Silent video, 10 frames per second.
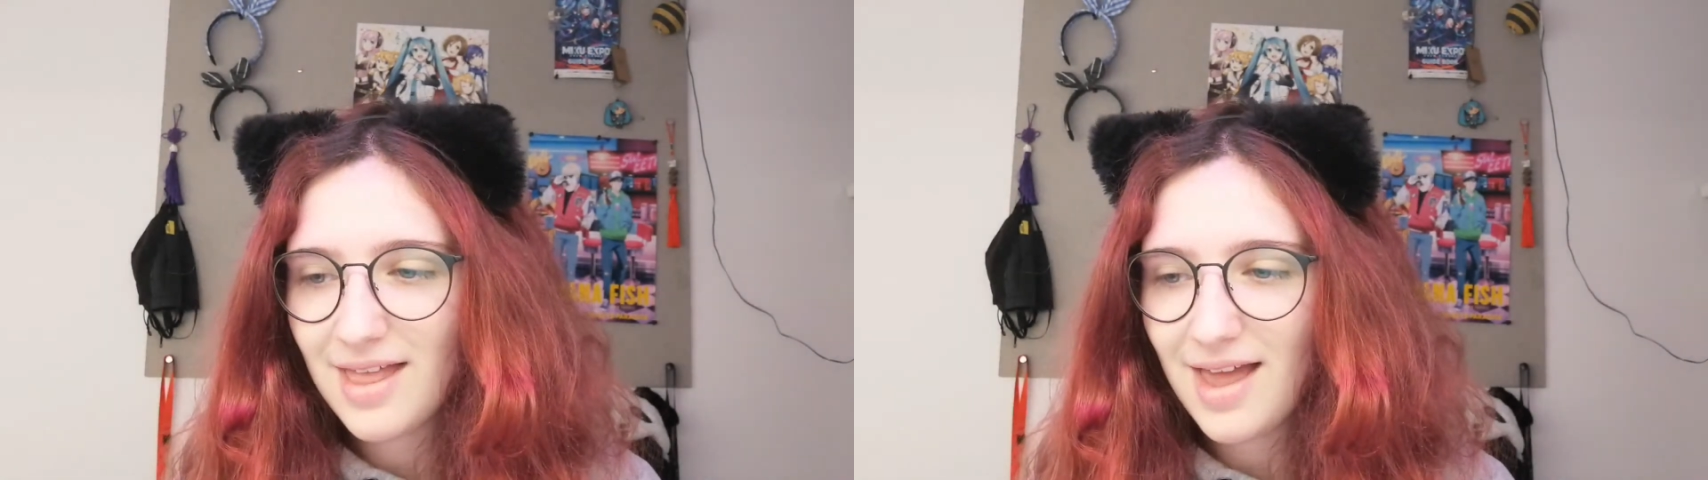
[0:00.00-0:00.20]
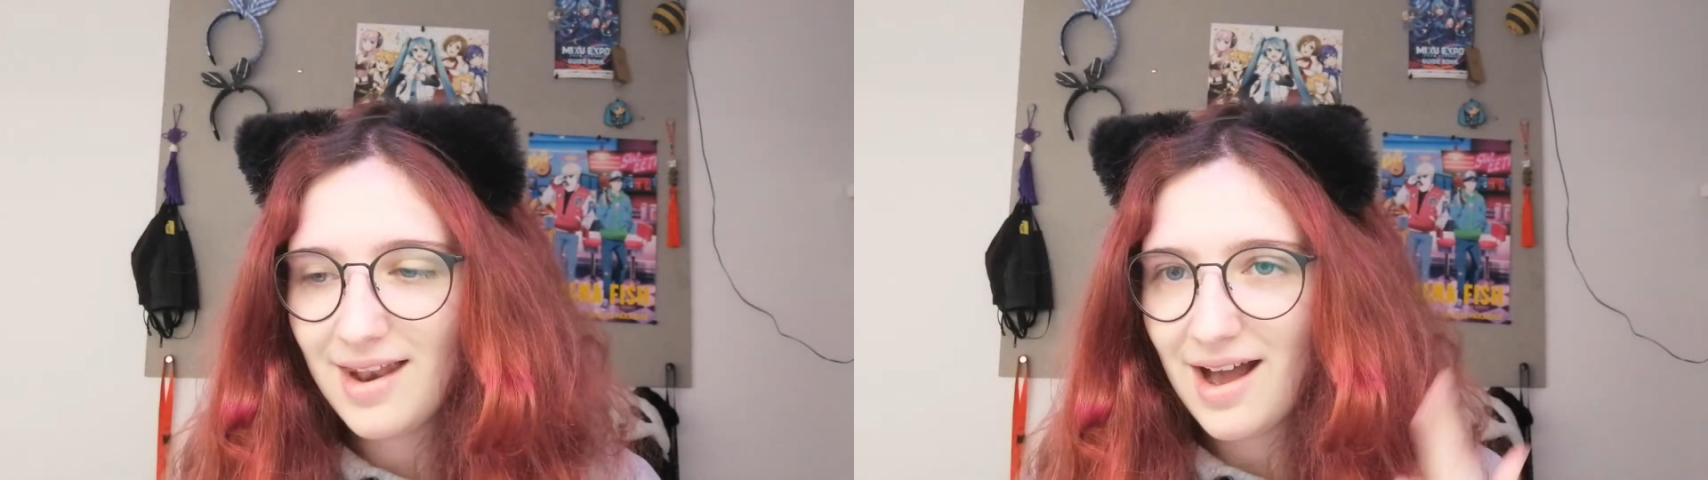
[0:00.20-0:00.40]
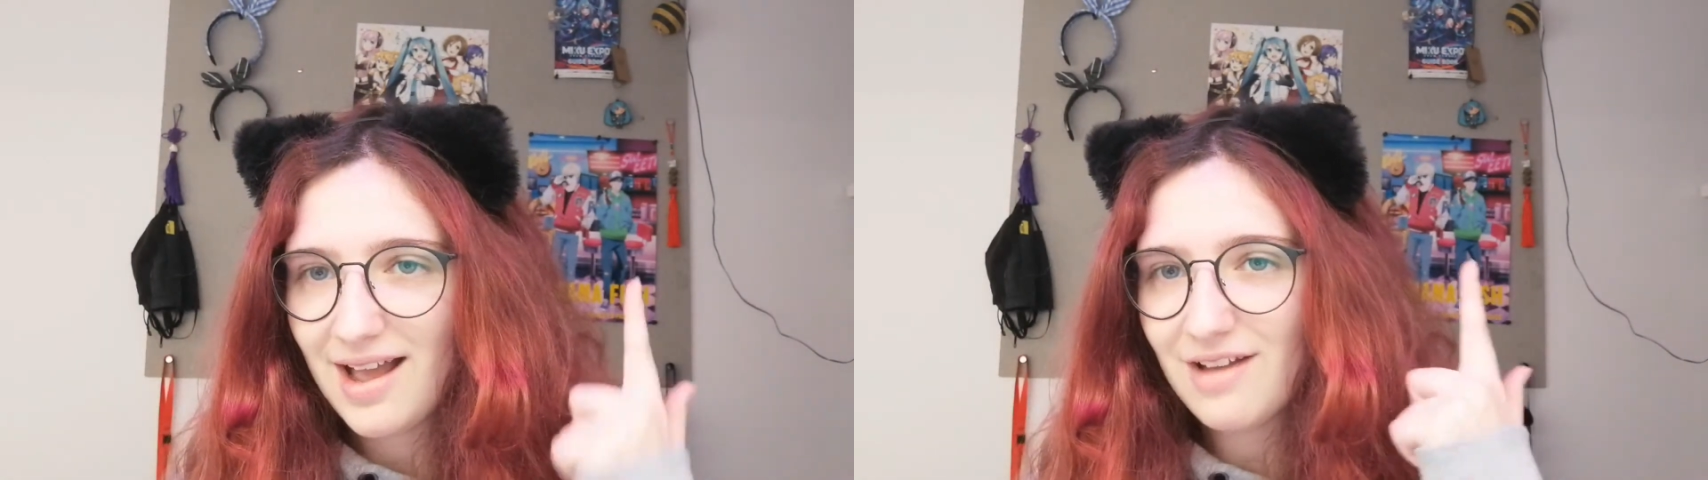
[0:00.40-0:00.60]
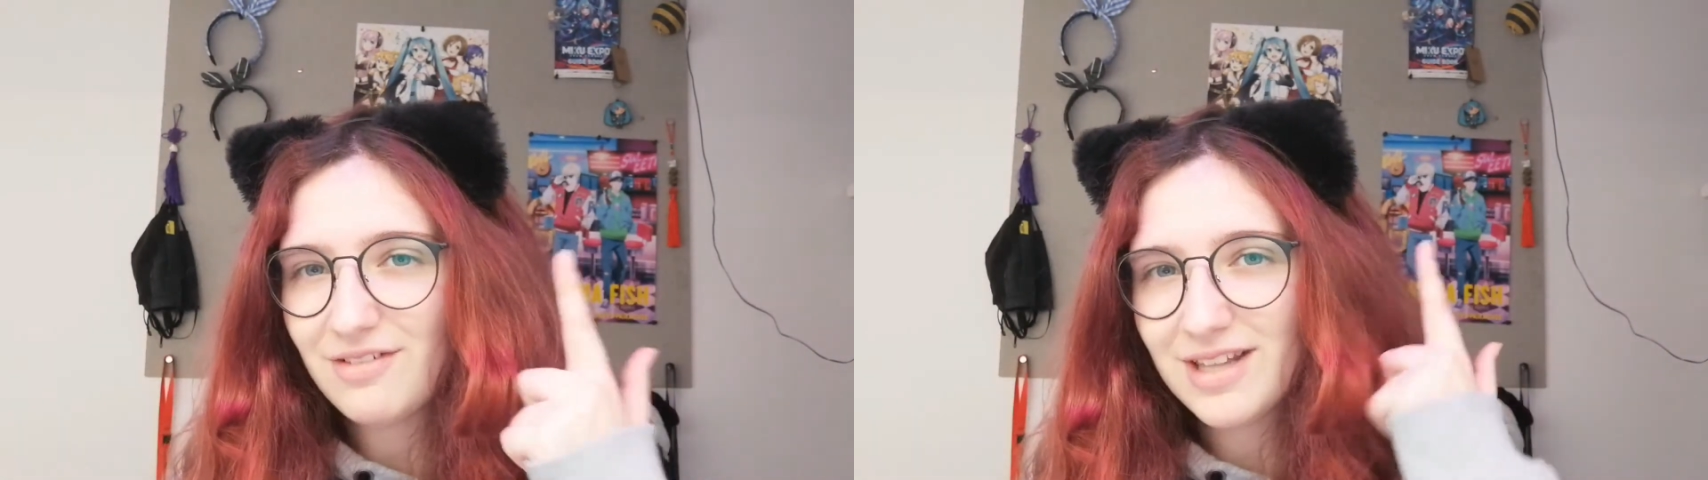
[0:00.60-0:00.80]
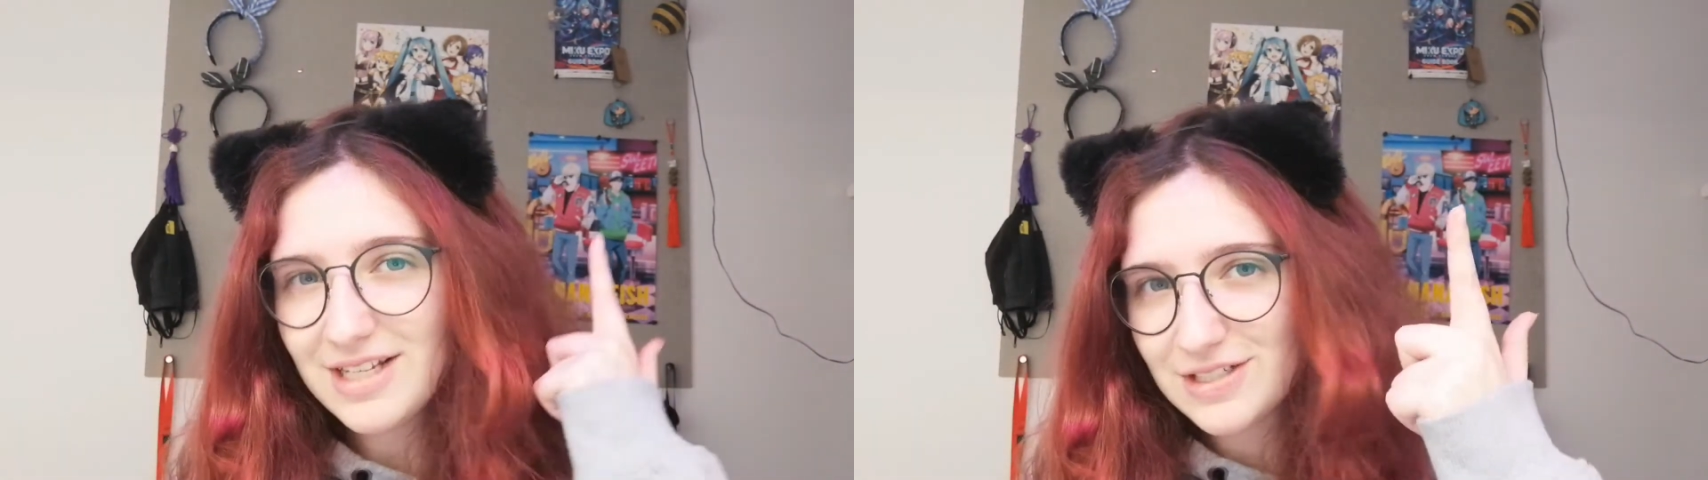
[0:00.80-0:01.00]
then I
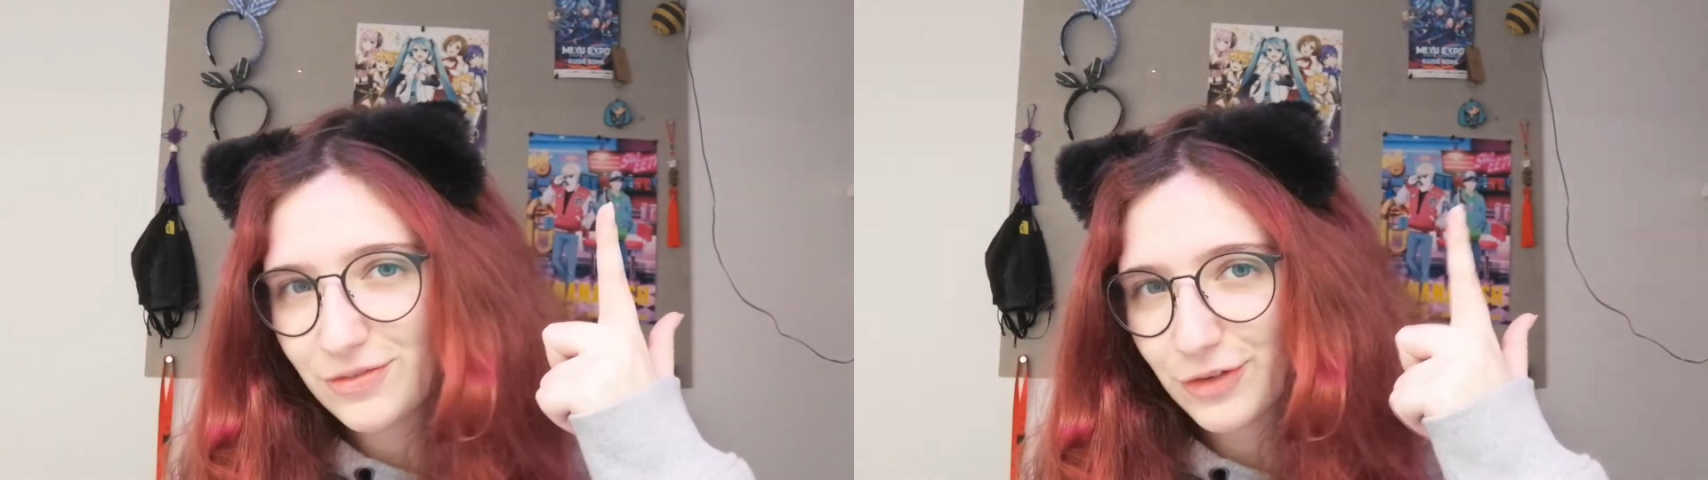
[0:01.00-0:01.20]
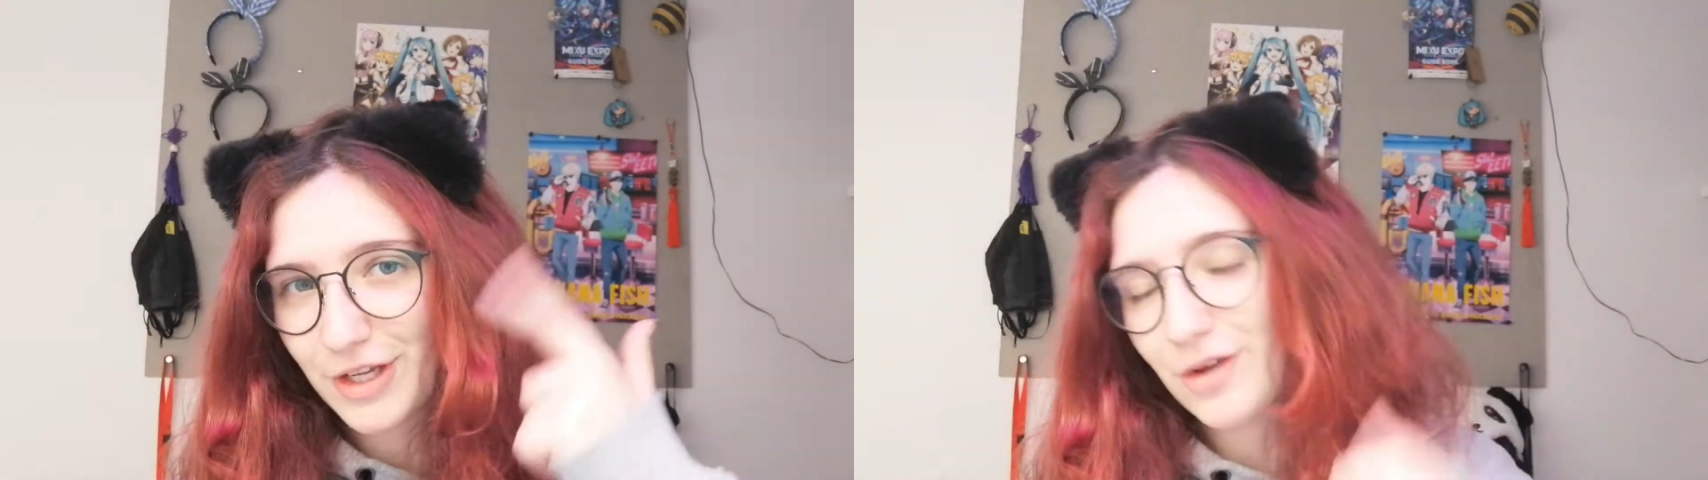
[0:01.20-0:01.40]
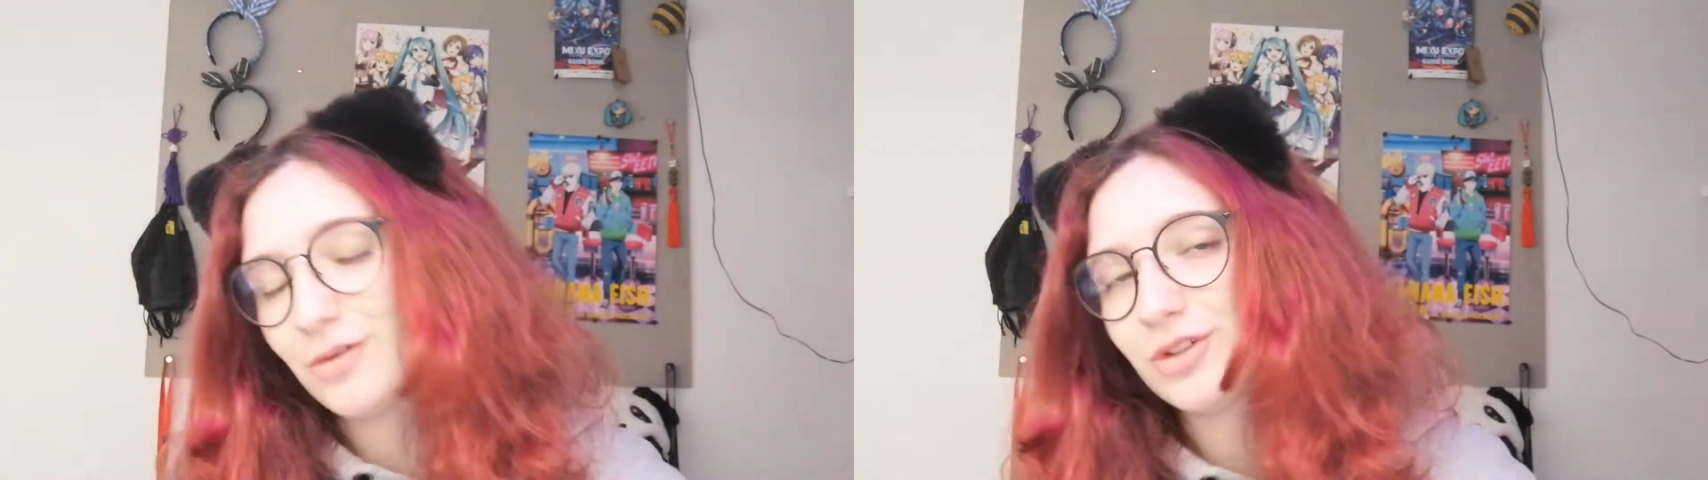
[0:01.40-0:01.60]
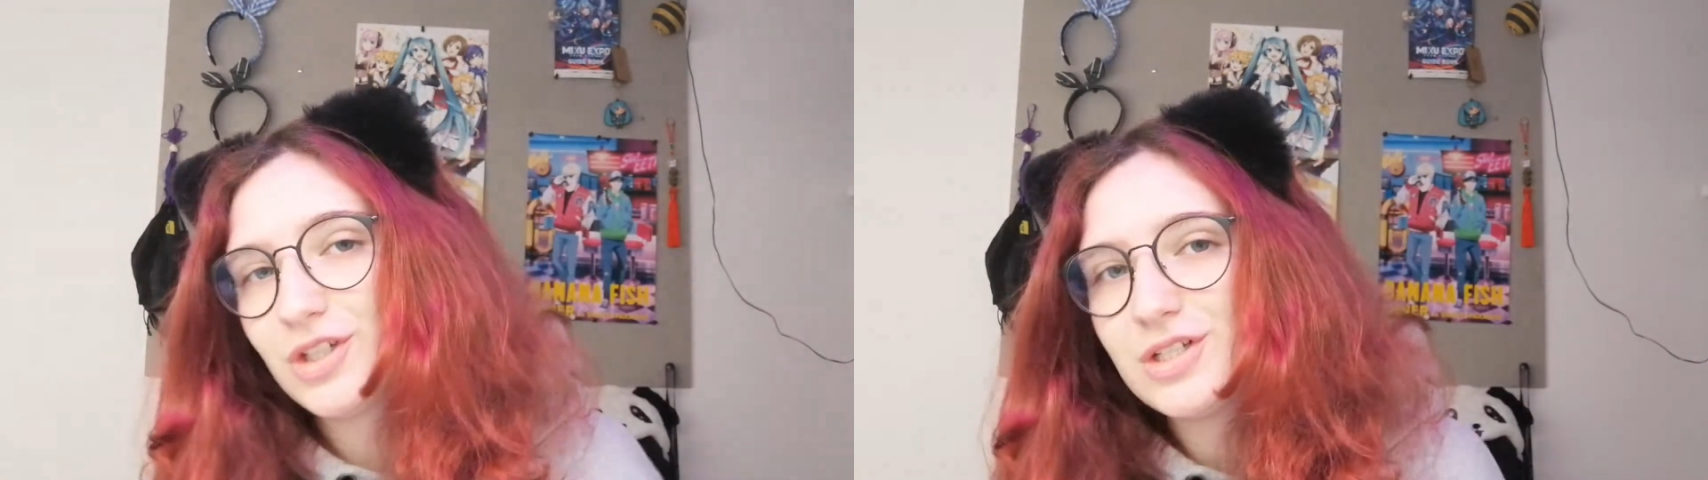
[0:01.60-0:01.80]
have a list for you,